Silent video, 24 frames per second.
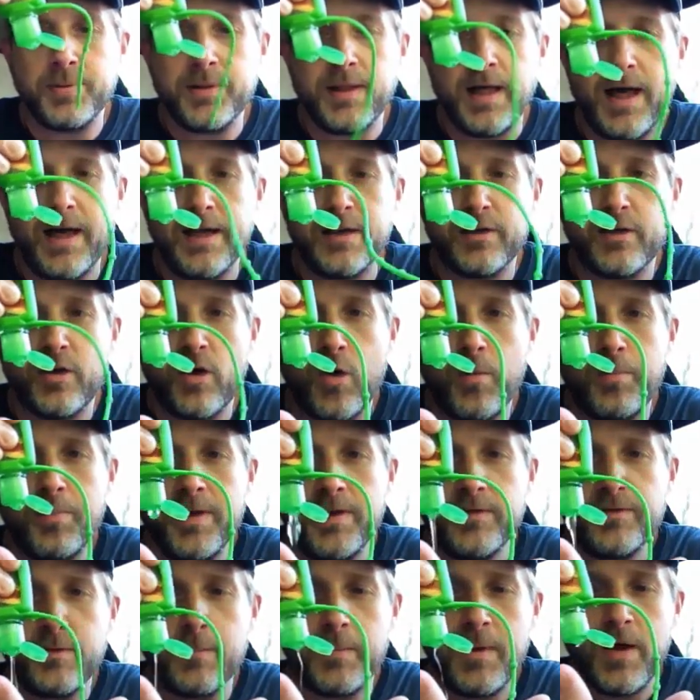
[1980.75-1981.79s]
applying
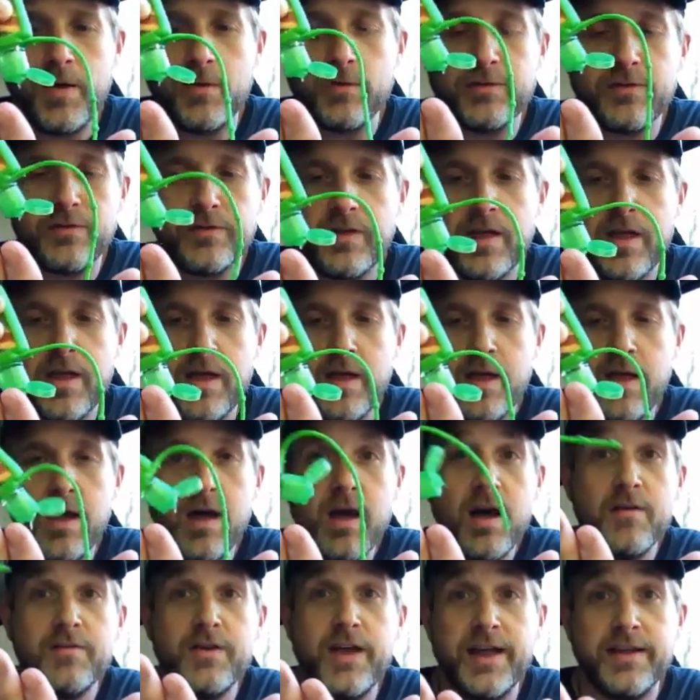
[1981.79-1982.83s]
copious amounts
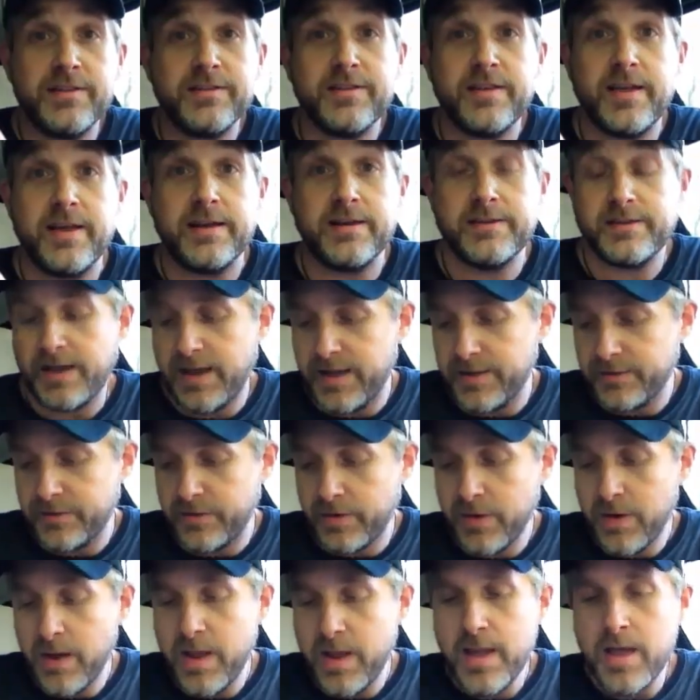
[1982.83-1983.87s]
of hand
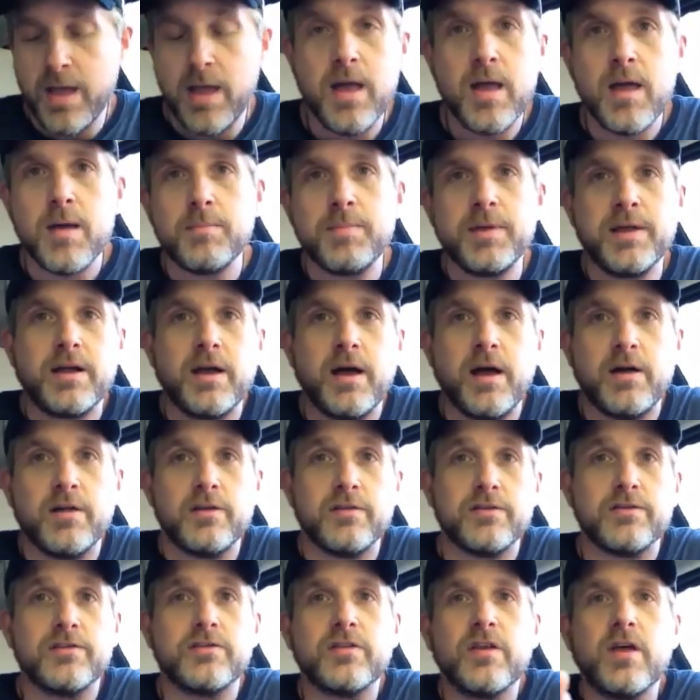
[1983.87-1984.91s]
sanitizer
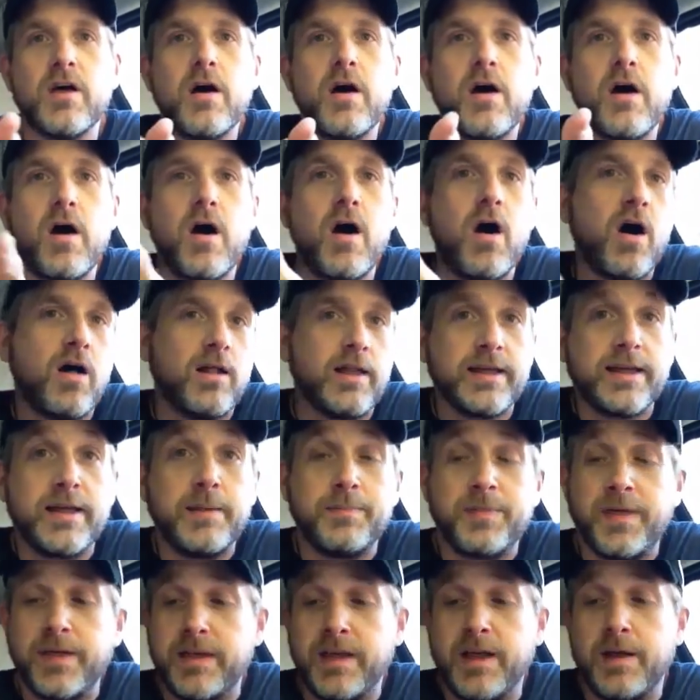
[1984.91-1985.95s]
because all I
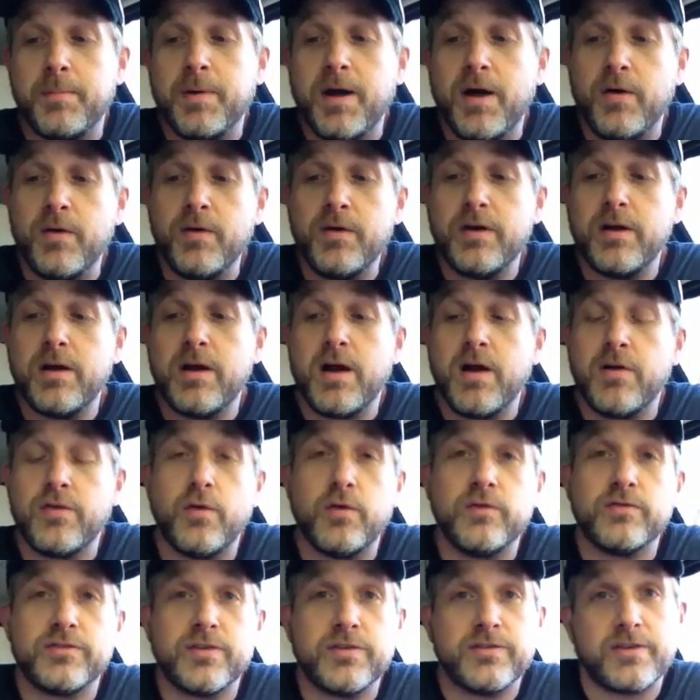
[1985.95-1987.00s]
keep thinking about are
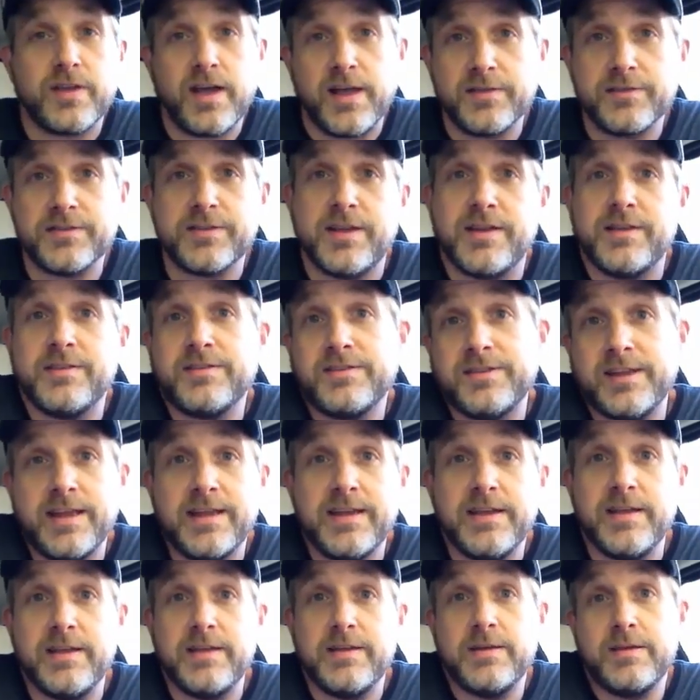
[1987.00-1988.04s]
those disgusting,
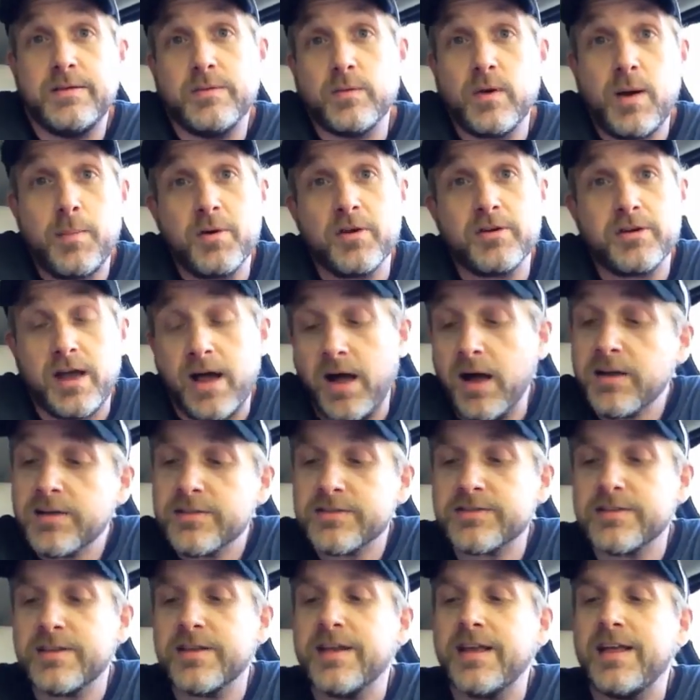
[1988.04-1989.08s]
sticky rubber
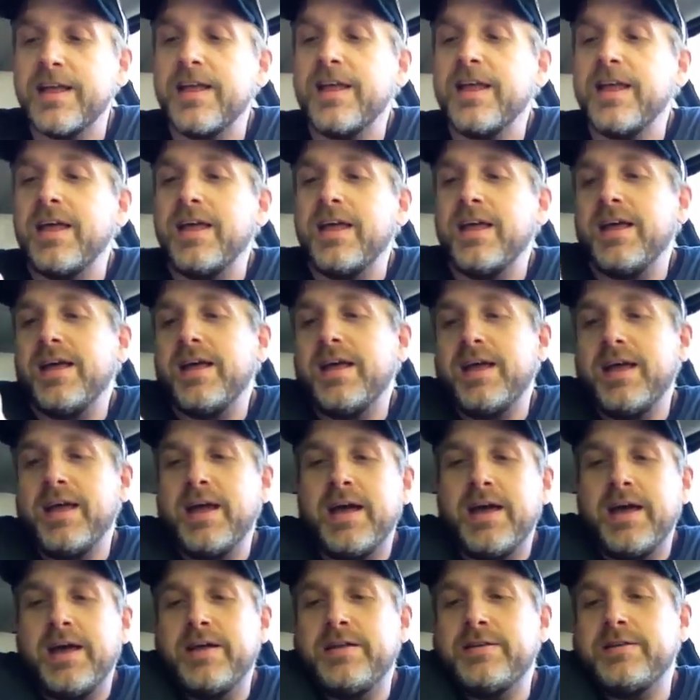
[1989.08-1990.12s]
ducks
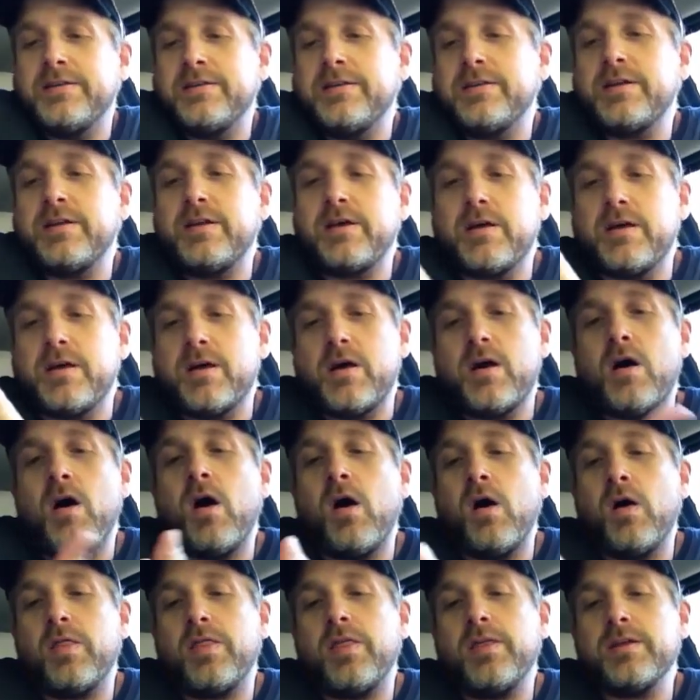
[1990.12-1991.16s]
and
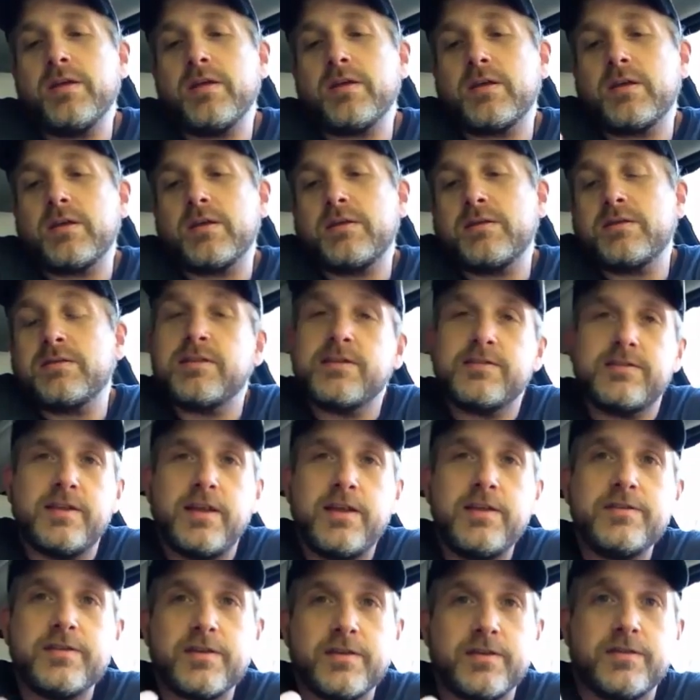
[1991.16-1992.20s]
all the
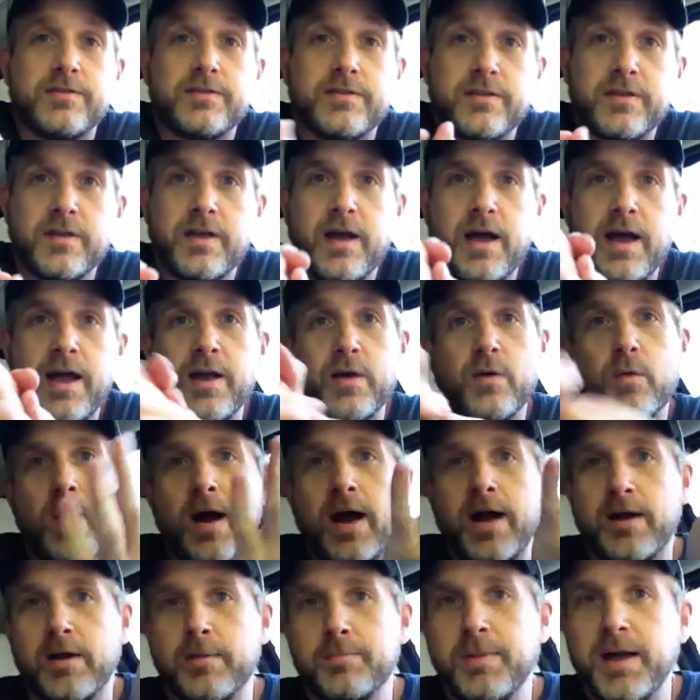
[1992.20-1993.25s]
diseases I
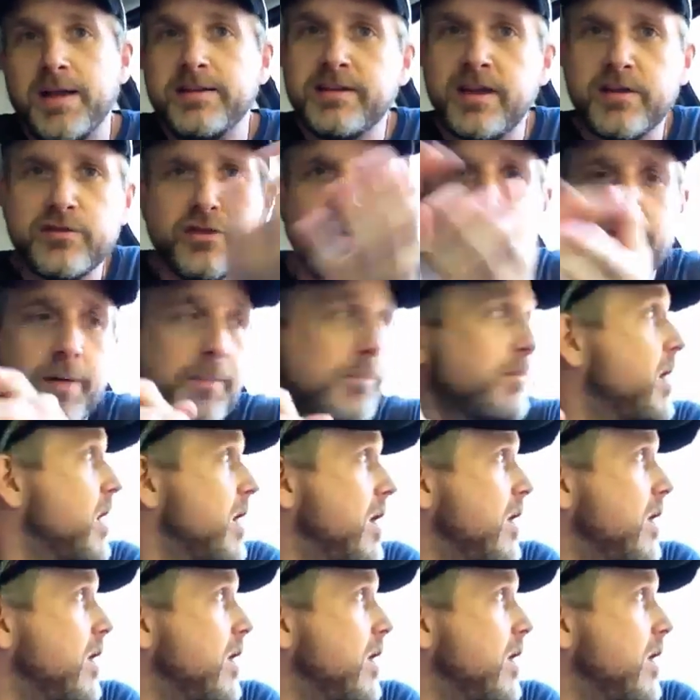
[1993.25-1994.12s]
acquired by touching them.